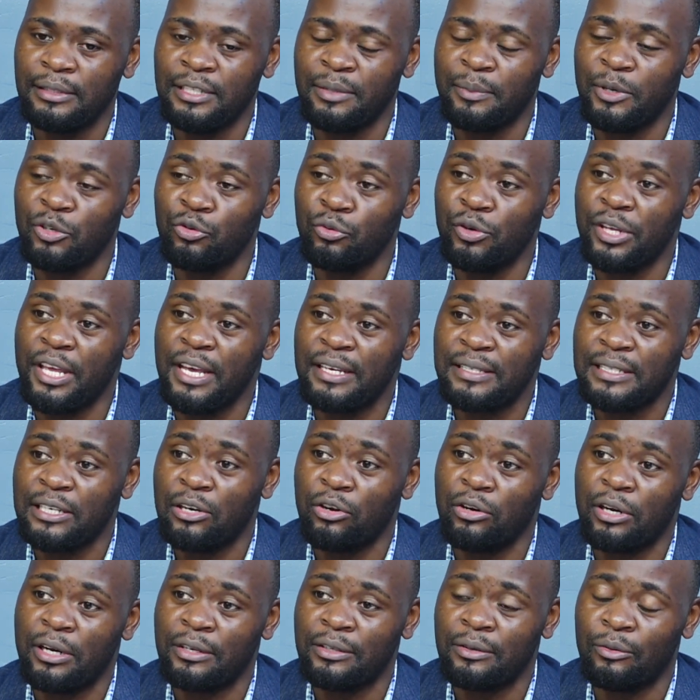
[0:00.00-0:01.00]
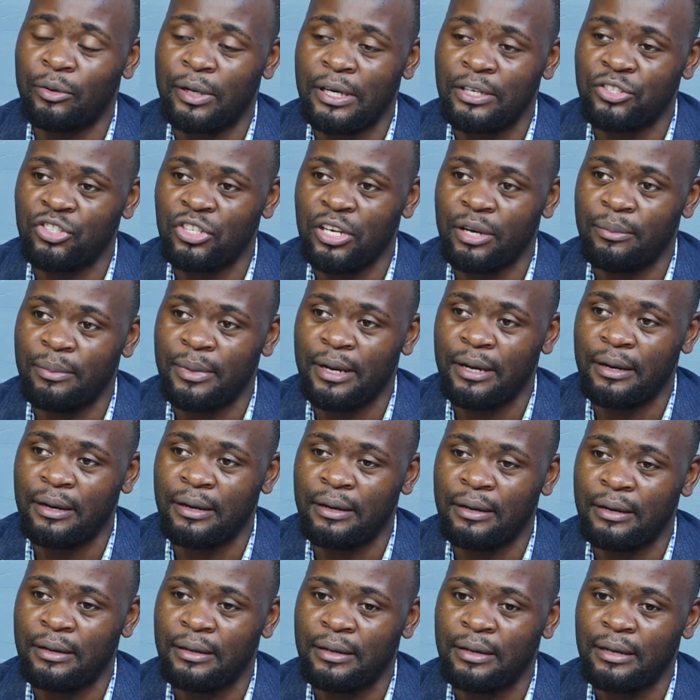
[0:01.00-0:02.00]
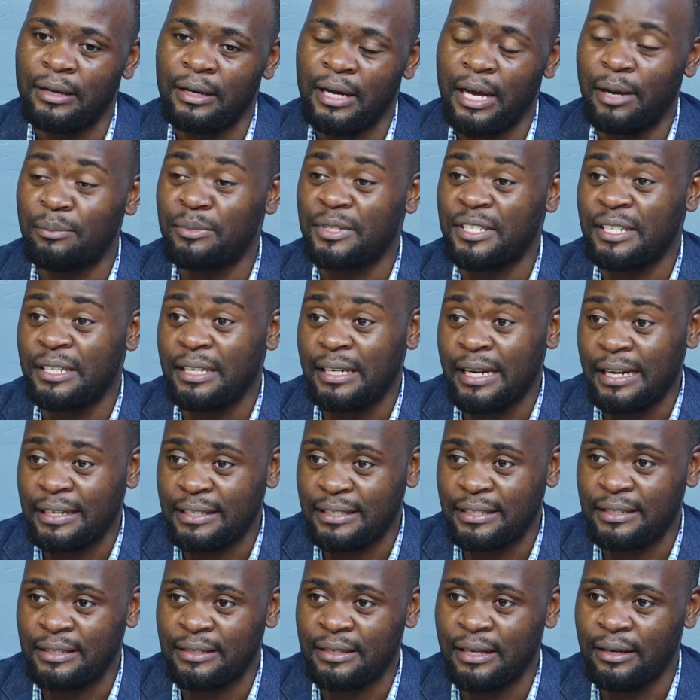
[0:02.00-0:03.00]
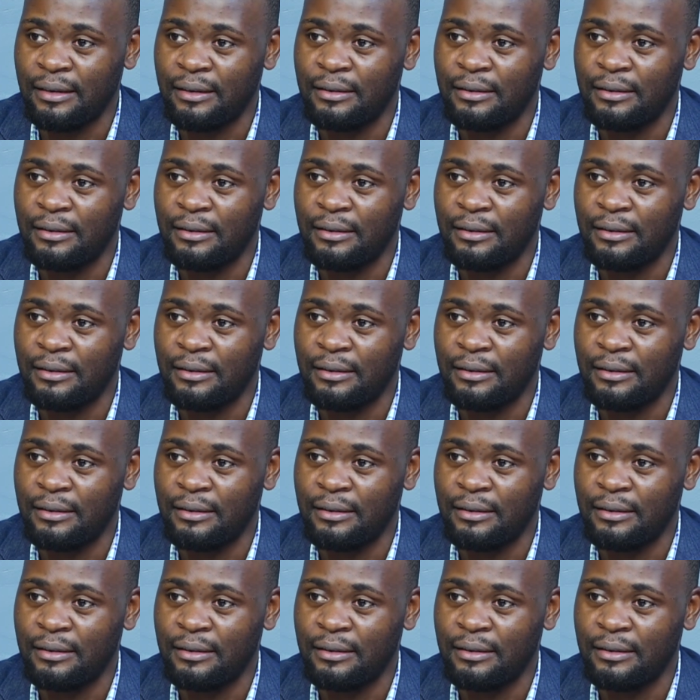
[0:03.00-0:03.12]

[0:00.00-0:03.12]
Sema tulianza na wanachama 59.